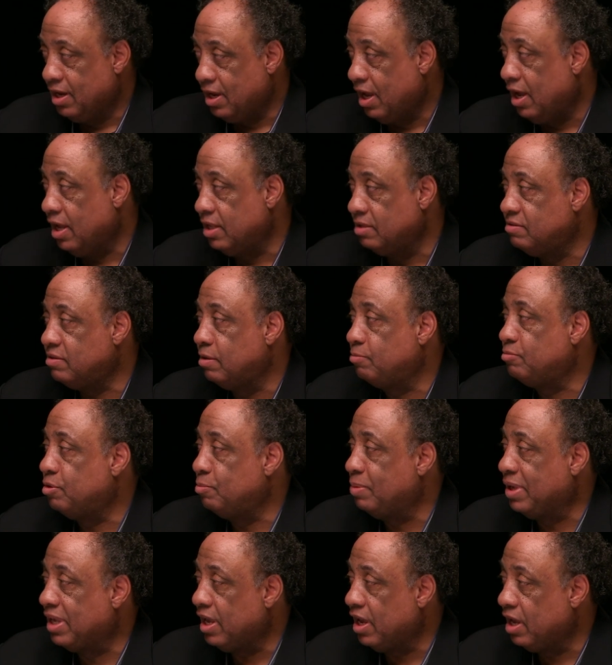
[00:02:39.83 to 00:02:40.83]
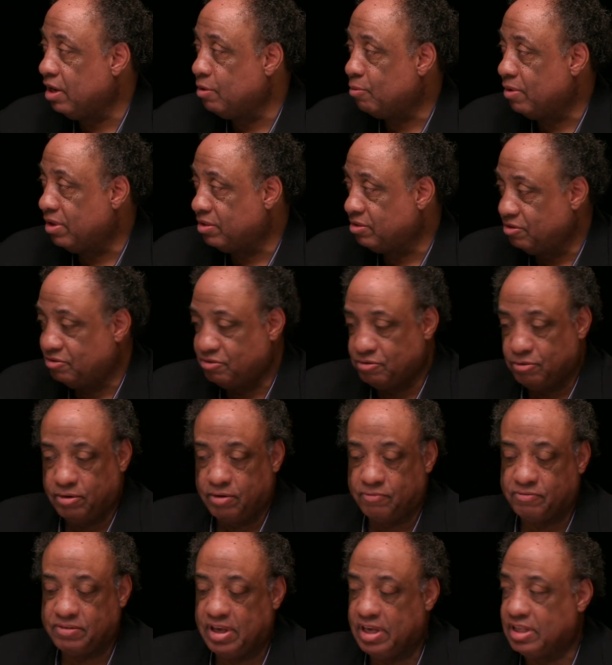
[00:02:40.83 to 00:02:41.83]
concept to begin with to
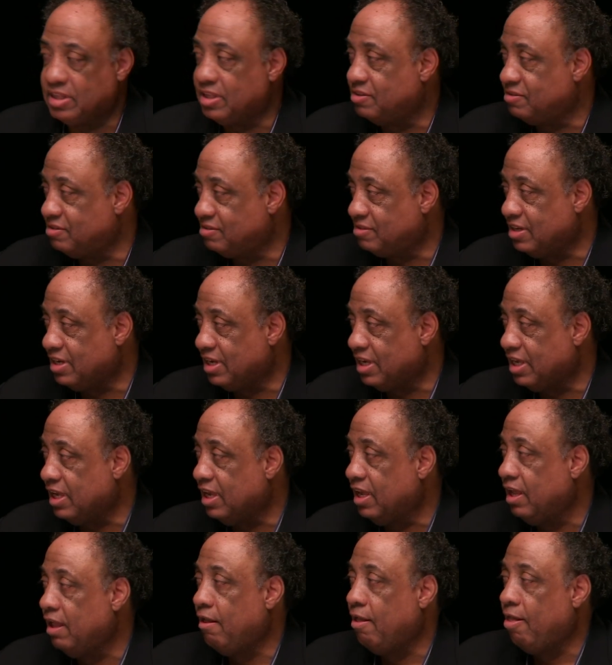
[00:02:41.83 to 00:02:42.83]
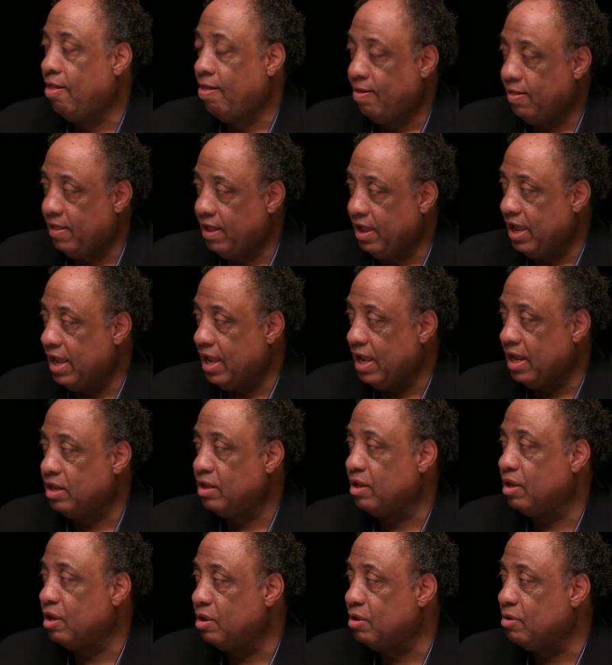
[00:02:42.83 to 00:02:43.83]
sort of take the city
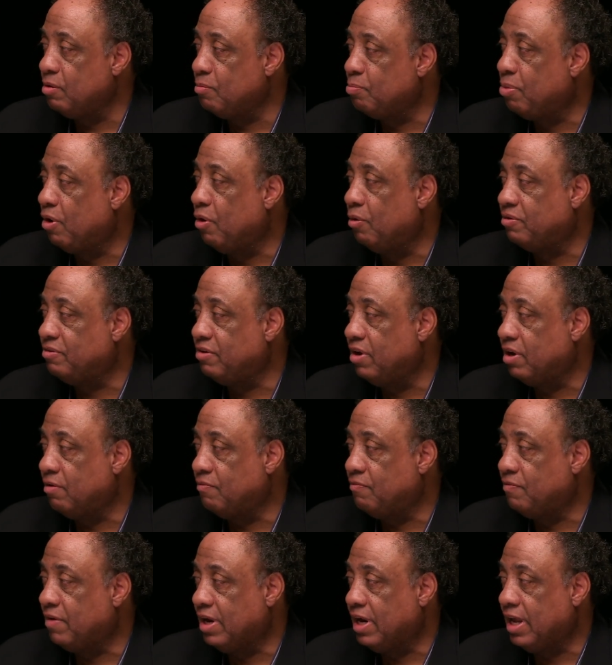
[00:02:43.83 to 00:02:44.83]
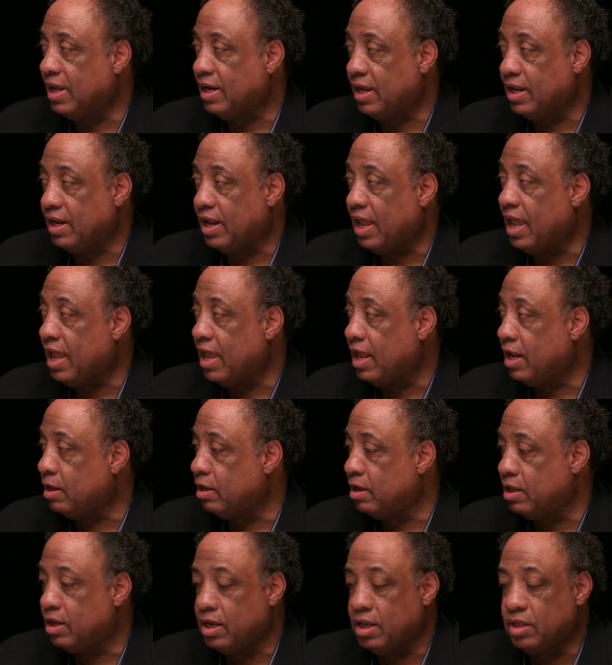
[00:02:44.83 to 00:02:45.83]
and poke gentle fun at it
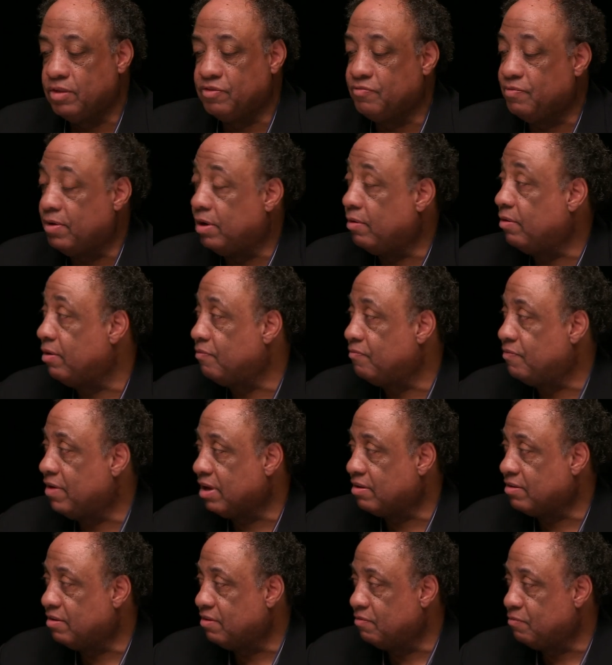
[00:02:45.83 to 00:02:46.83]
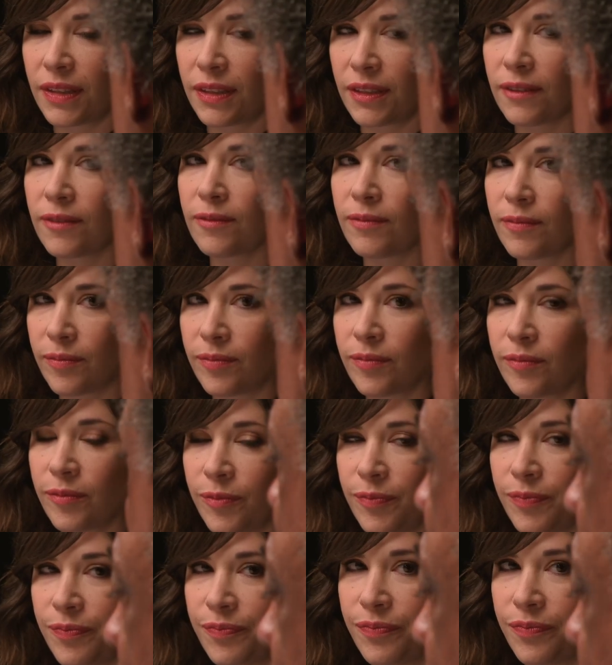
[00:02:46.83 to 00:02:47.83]
and it's very effective but
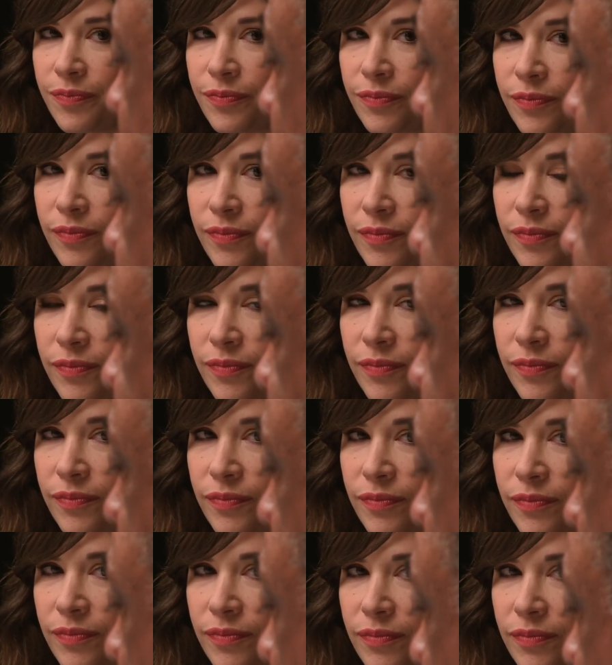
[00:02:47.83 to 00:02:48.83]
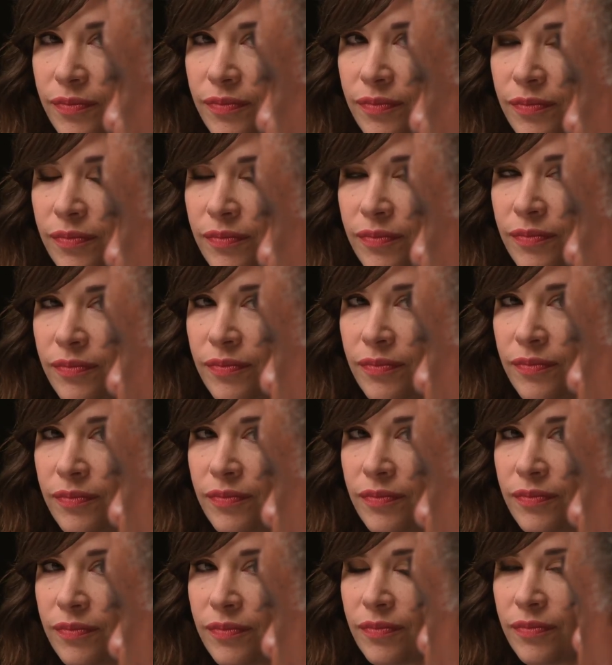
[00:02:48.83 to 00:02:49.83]
there's there's a
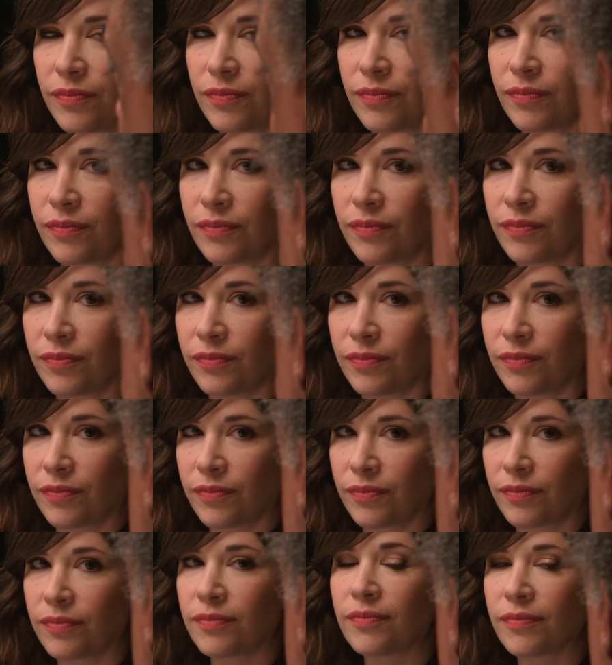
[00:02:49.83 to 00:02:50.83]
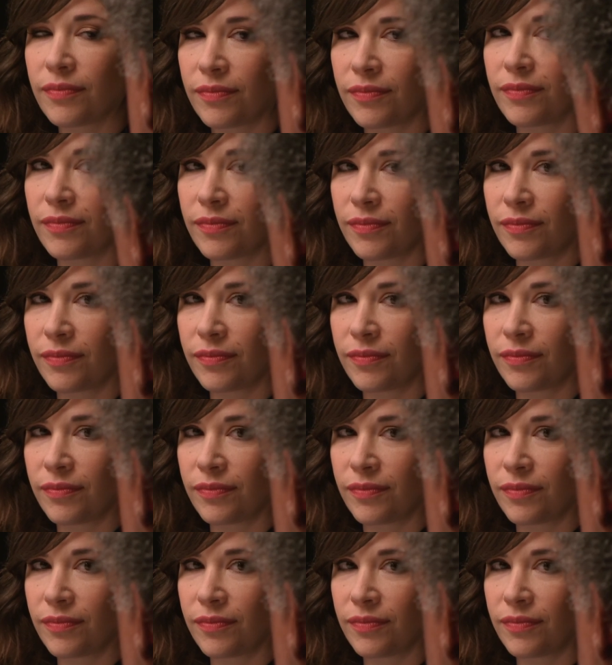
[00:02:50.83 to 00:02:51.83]
real affection involved in the
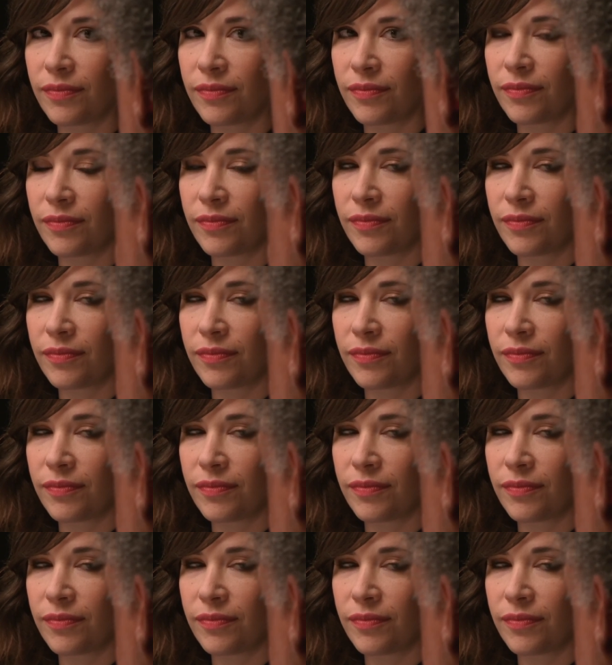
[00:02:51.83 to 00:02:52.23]
humor which i